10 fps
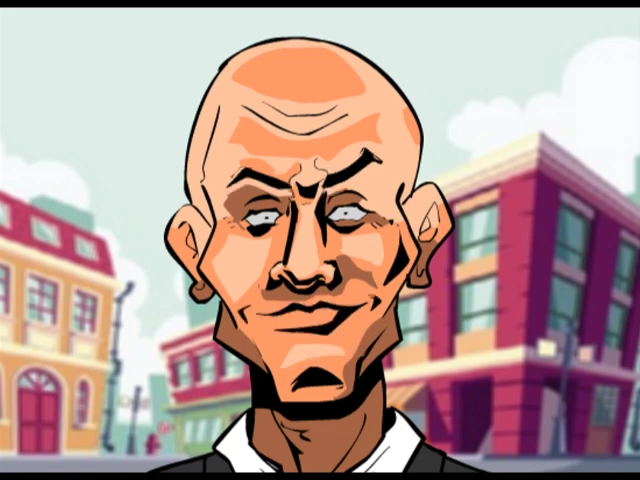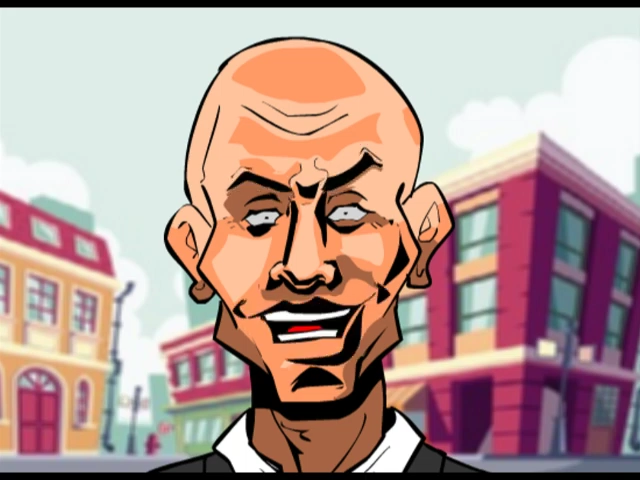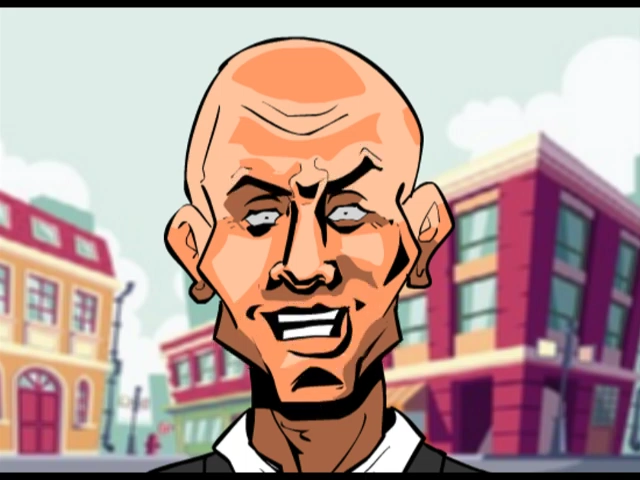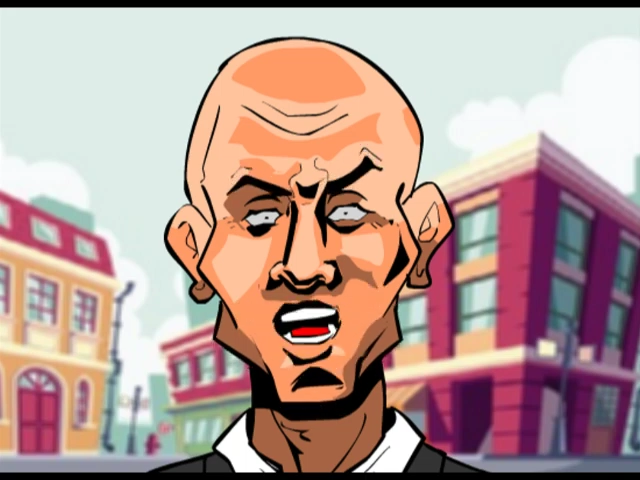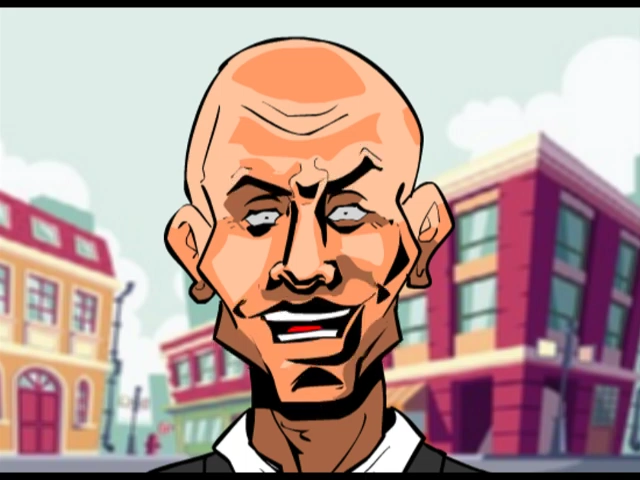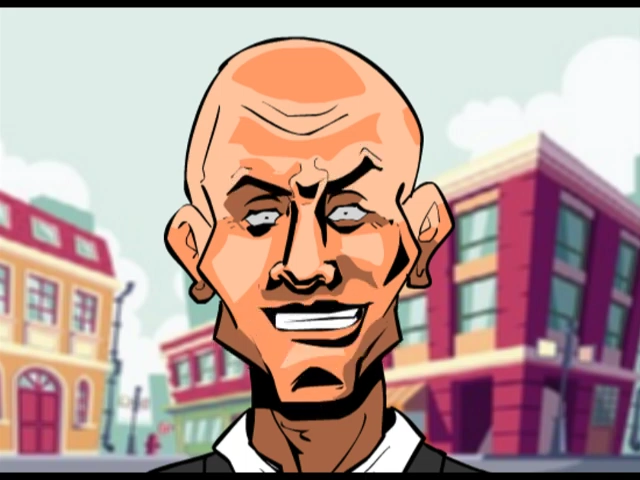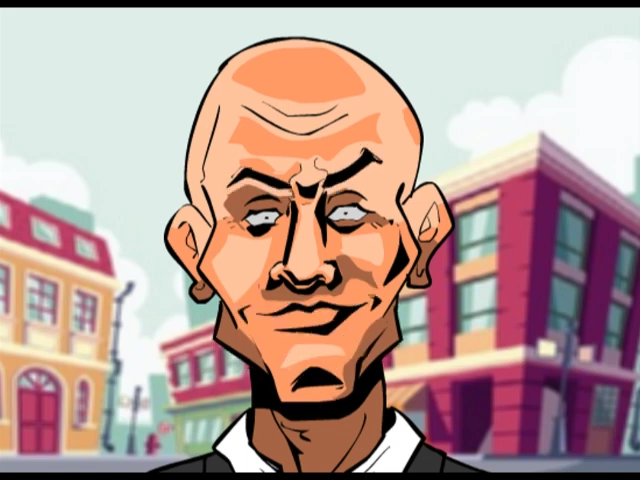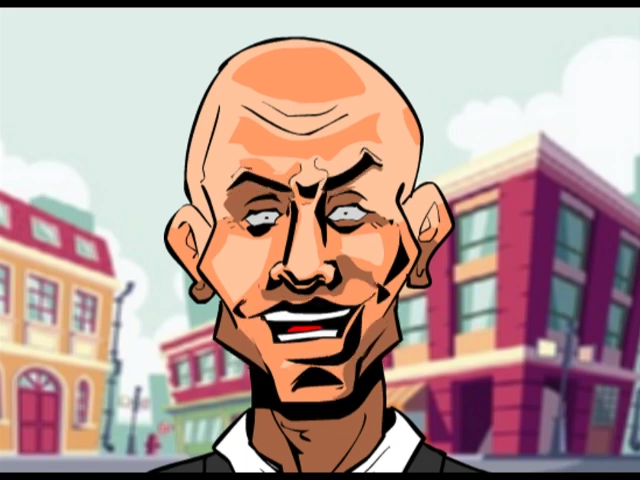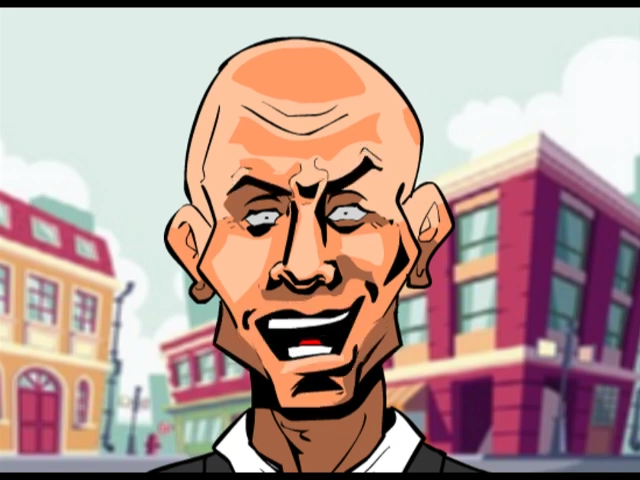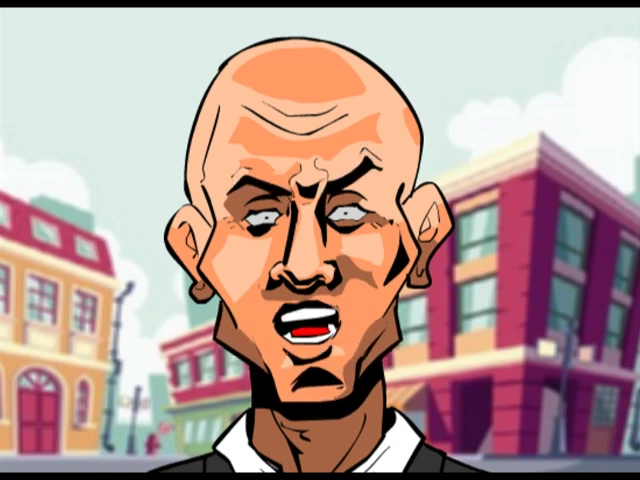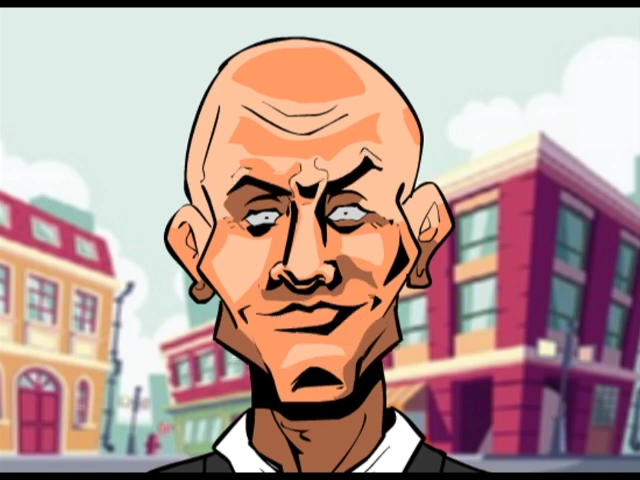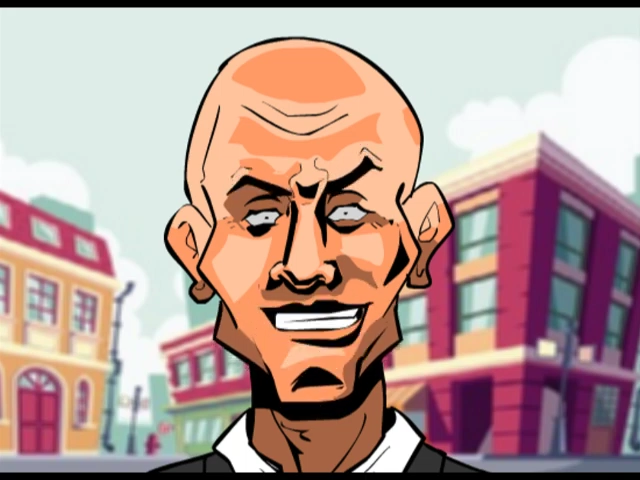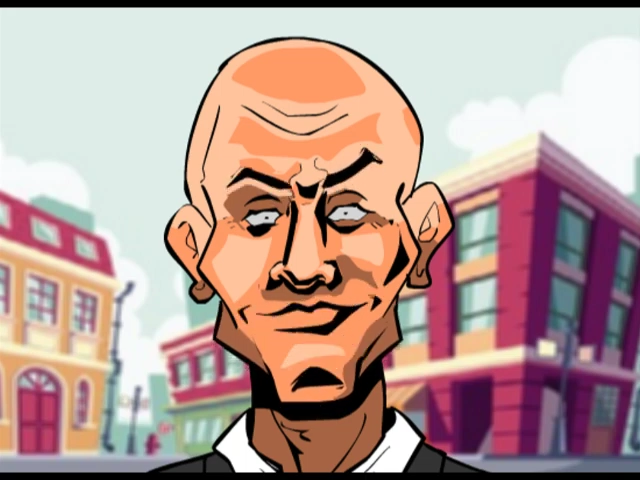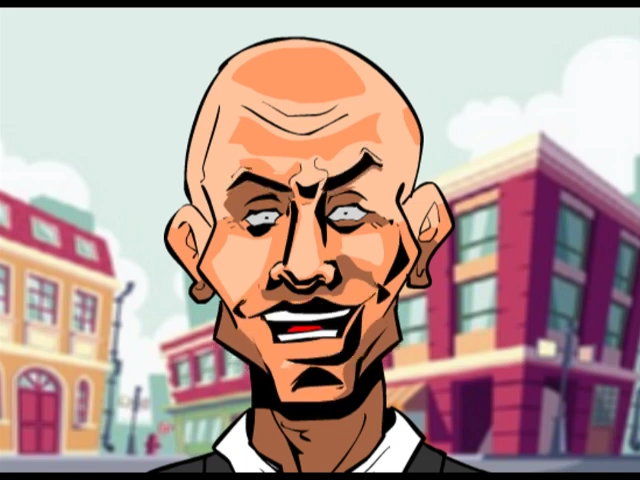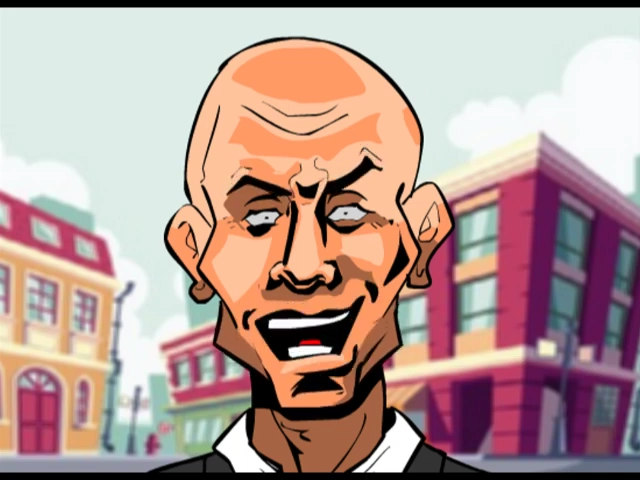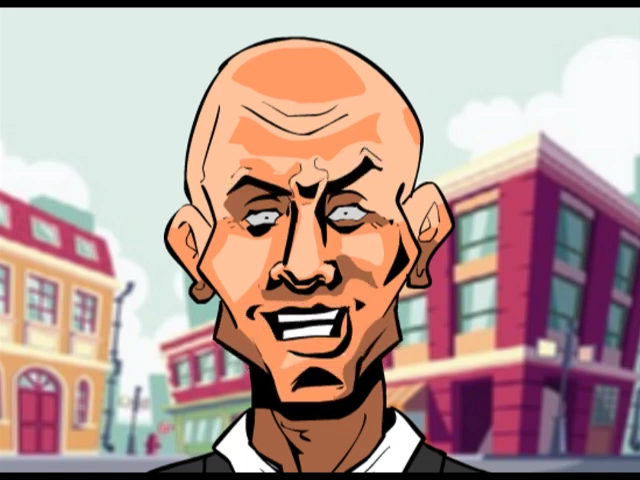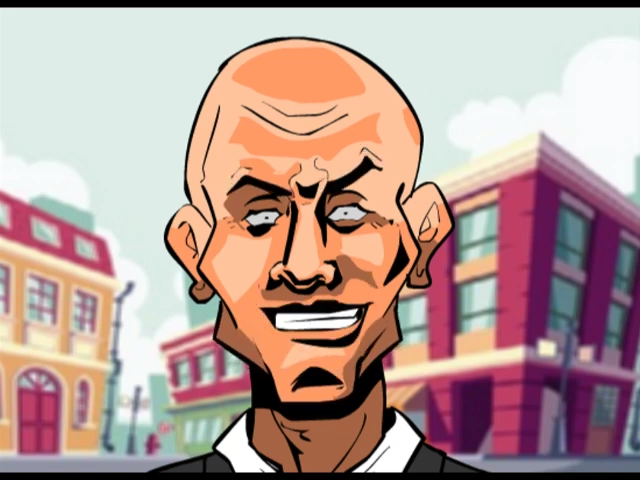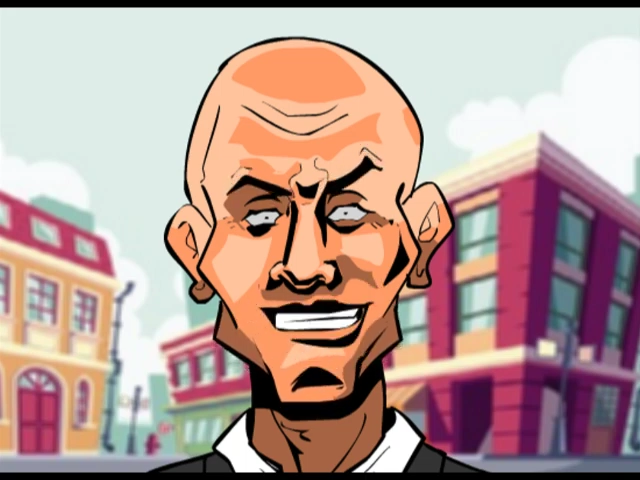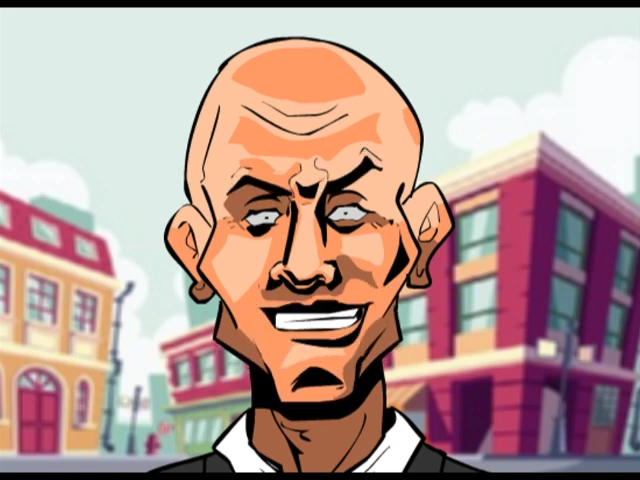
will feel my wrath.